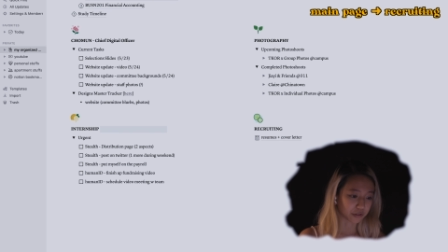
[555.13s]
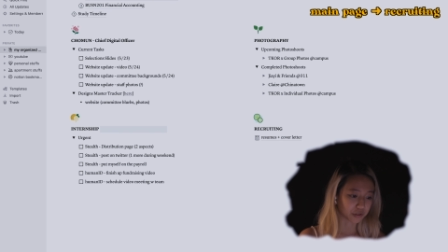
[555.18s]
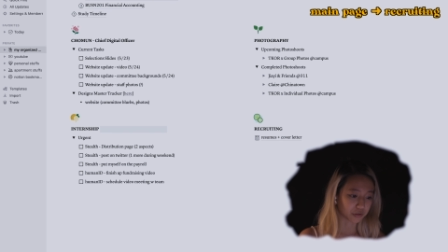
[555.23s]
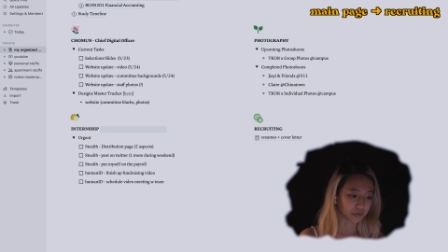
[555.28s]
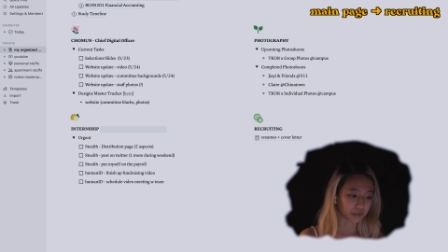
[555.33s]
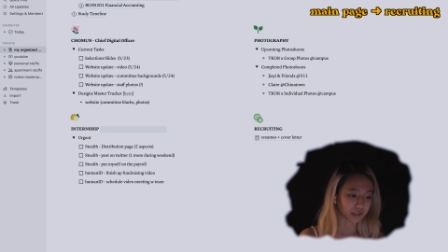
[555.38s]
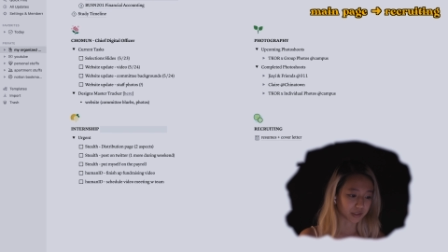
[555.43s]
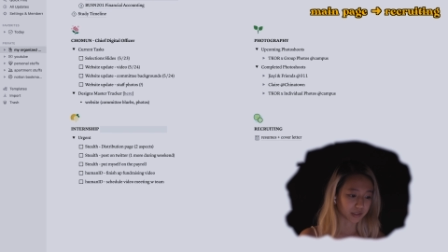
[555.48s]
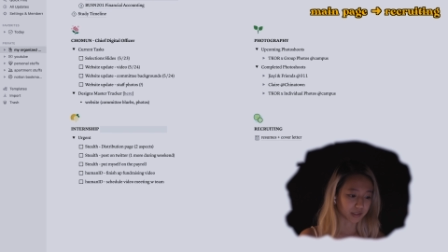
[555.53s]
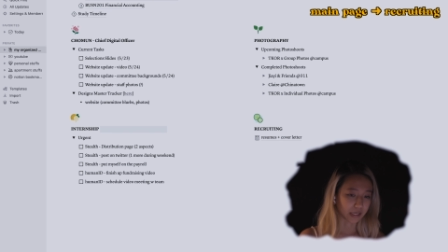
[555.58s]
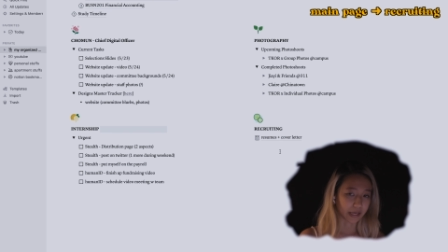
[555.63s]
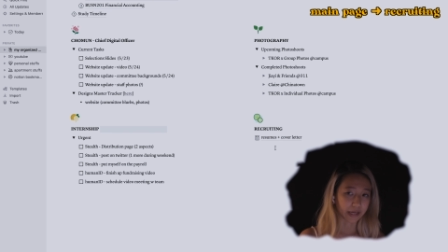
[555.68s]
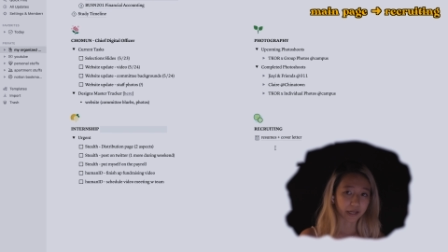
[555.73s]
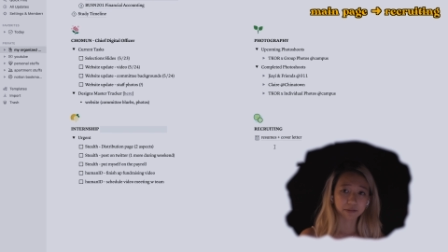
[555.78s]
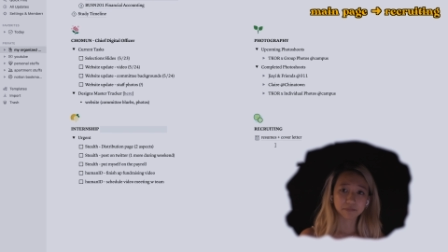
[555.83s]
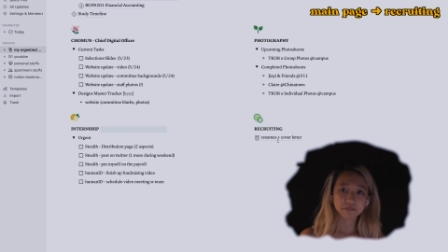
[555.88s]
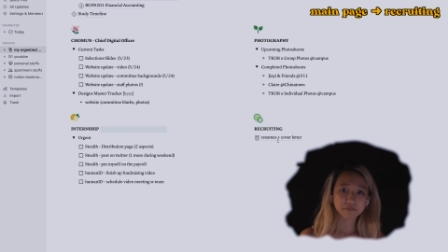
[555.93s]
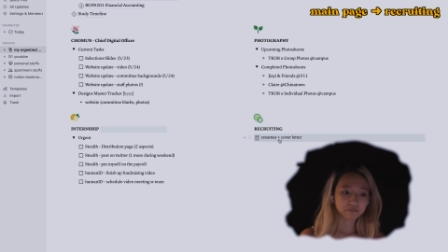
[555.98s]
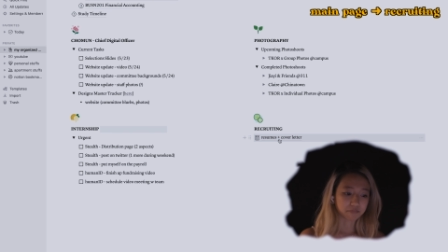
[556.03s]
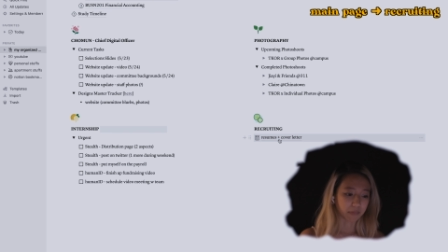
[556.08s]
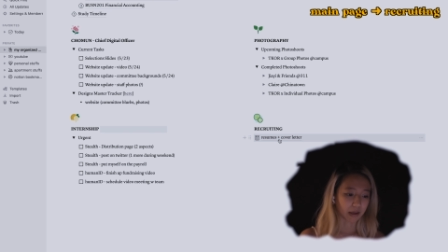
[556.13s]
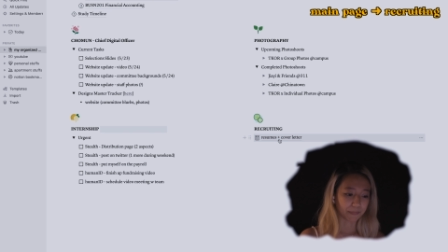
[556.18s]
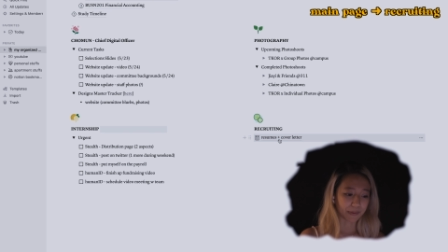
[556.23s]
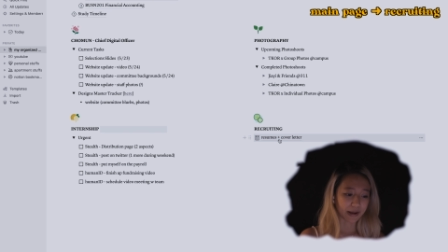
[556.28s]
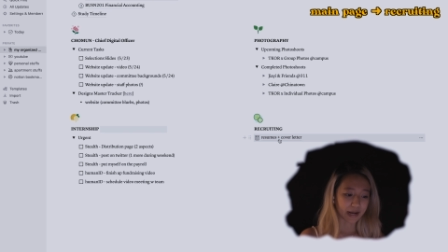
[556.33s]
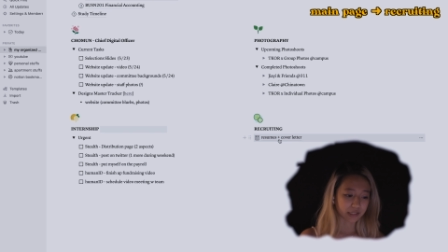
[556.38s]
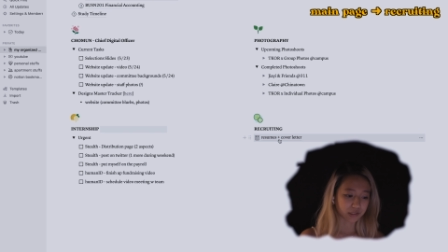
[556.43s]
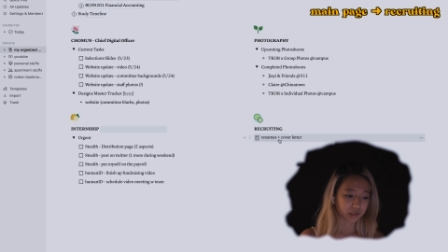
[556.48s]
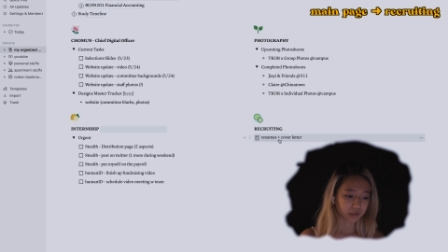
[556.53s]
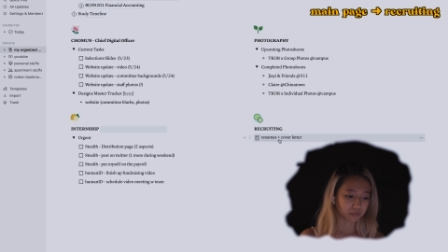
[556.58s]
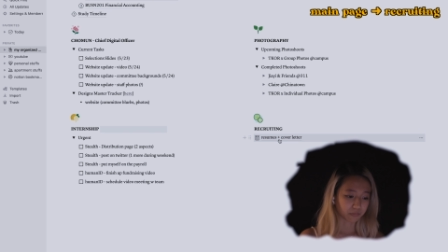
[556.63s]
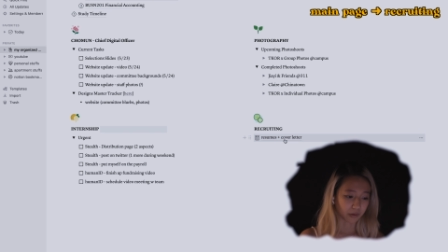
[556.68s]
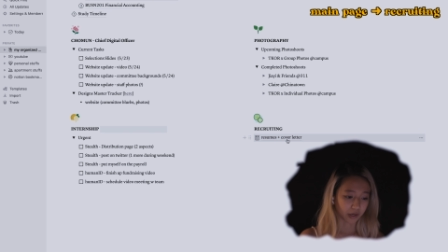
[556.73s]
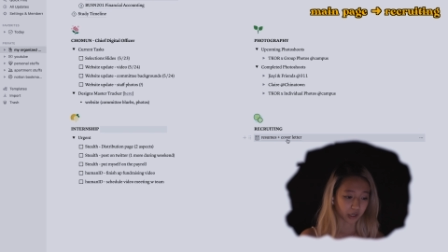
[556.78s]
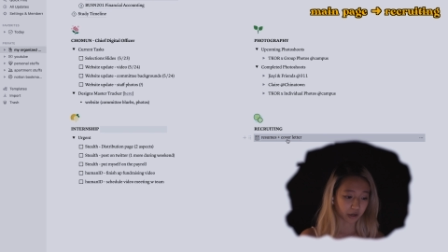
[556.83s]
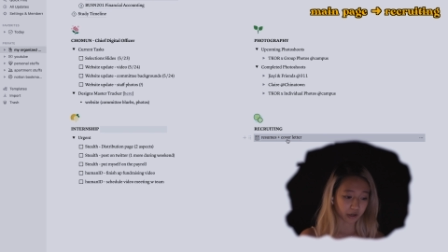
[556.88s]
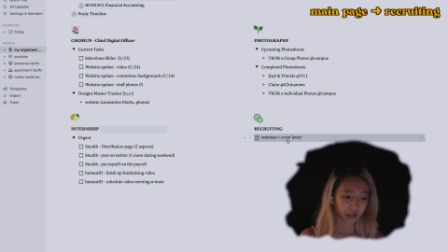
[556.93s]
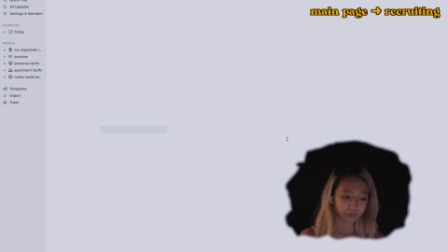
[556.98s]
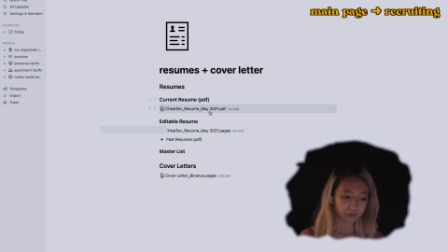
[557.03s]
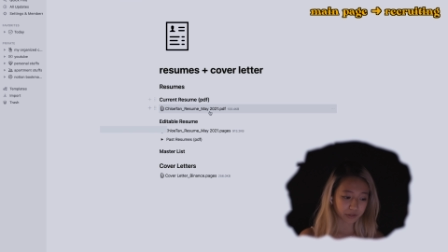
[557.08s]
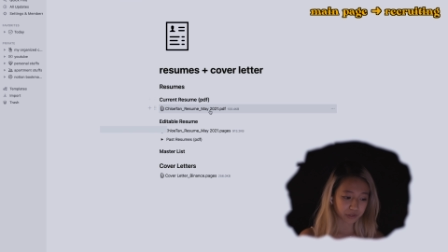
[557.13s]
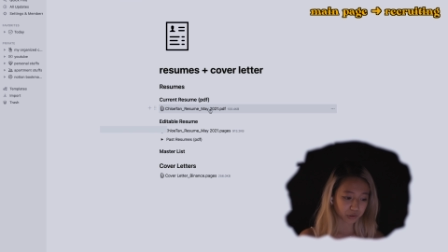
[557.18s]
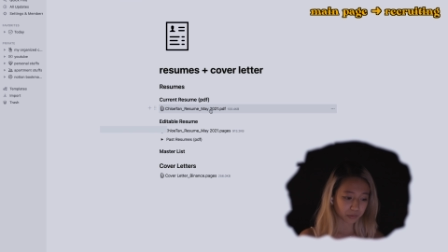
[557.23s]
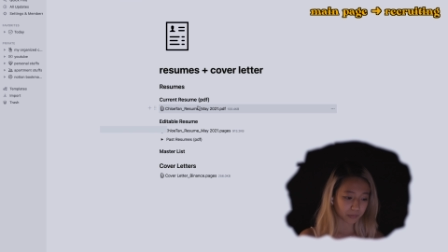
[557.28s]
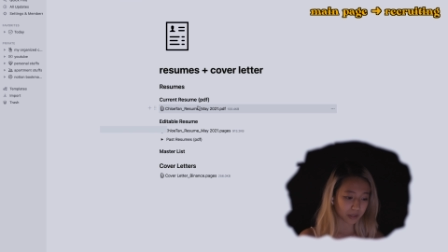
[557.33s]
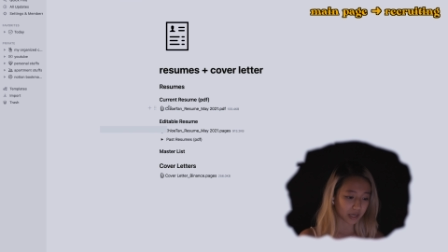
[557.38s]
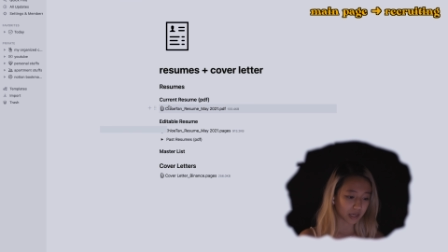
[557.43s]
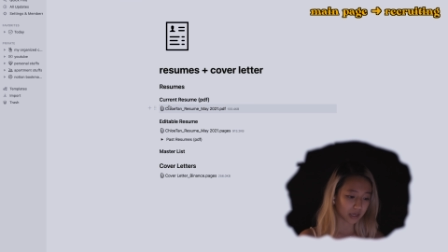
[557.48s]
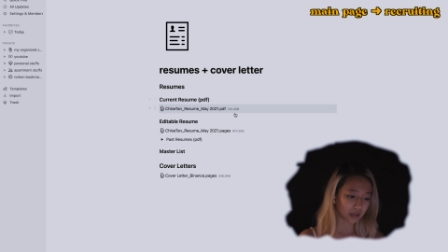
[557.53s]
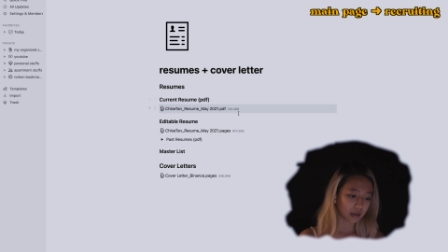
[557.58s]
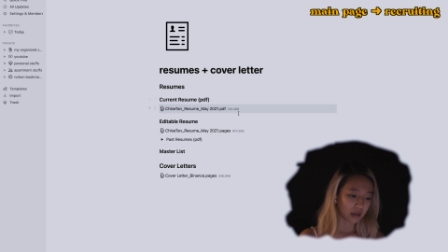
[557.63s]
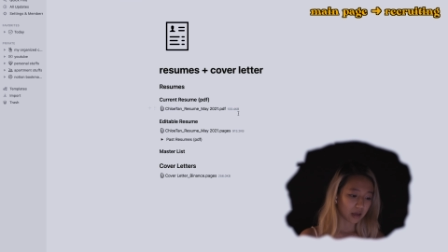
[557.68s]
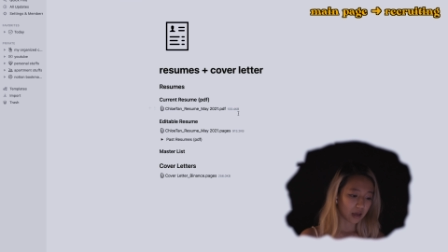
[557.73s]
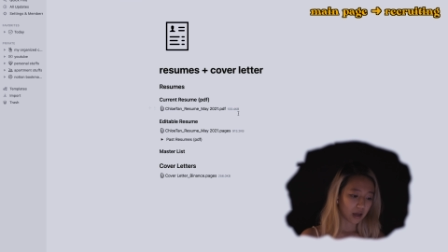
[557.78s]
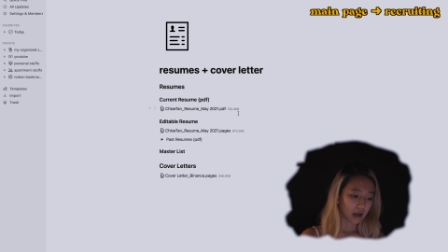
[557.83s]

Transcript: So this is like my past, my current resume,